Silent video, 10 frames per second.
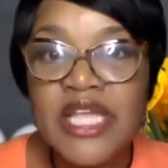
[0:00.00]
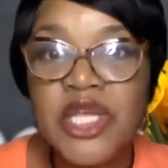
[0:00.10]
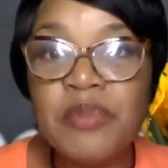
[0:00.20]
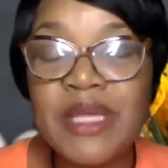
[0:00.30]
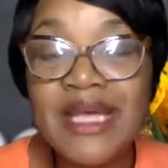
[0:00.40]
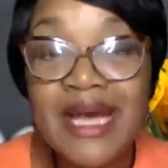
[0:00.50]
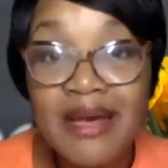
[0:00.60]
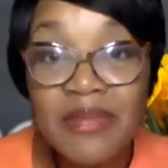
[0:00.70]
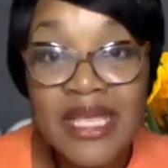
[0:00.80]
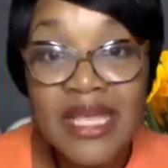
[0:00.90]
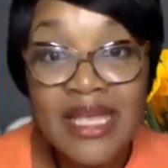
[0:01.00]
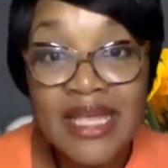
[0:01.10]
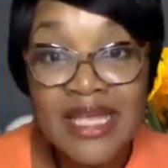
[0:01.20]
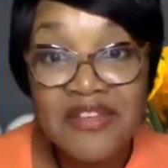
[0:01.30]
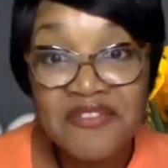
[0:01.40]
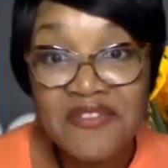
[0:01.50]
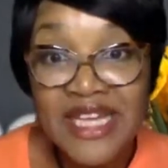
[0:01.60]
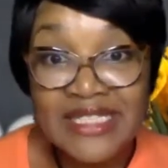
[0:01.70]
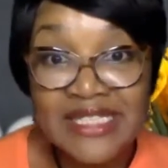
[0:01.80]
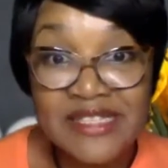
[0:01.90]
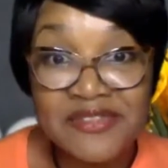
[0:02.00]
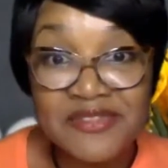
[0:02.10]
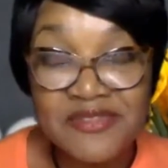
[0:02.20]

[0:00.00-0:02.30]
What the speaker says: you become ineffective.